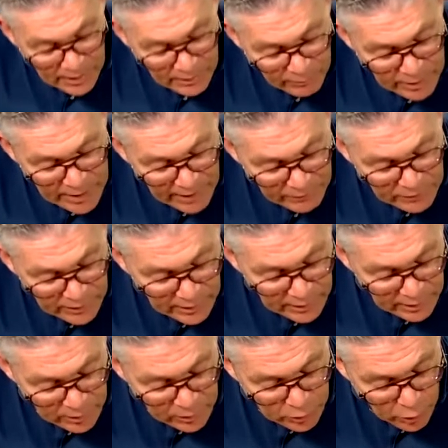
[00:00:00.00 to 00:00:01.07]
We have the
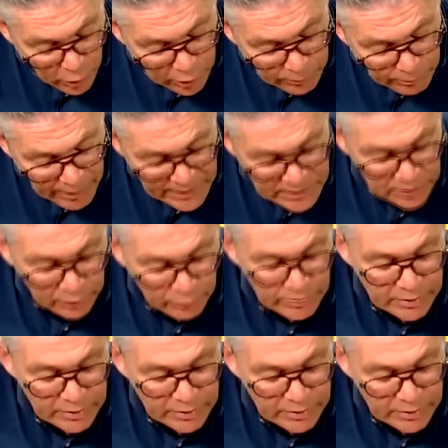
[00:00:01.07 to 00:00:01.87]
coin bezel, which